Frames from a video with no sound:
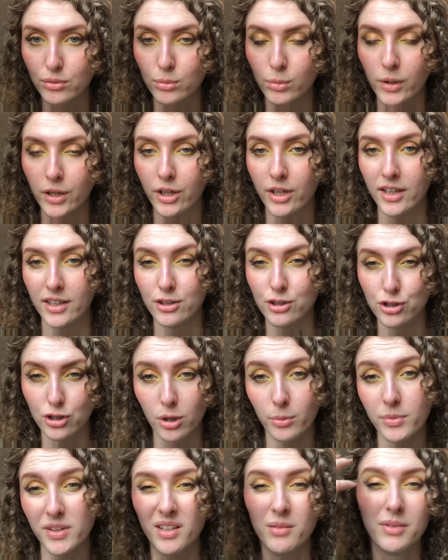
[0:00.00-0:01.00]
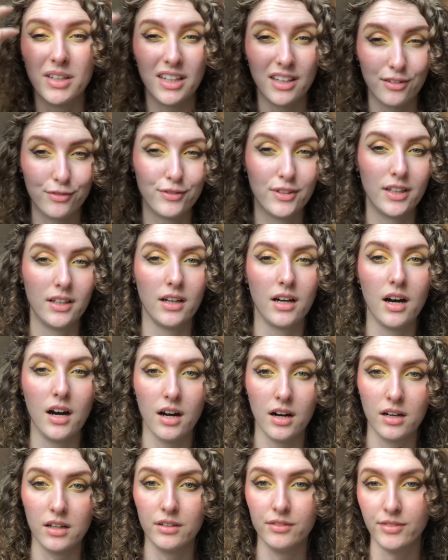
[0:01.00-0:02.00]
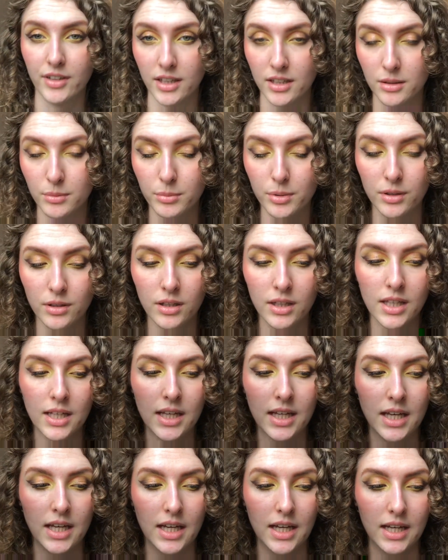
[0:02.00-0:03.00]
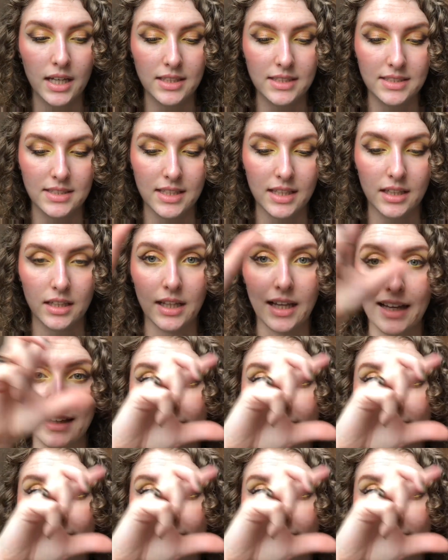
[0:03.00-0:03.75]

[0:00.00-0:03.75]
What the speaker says: where you can shop them if they are available still, and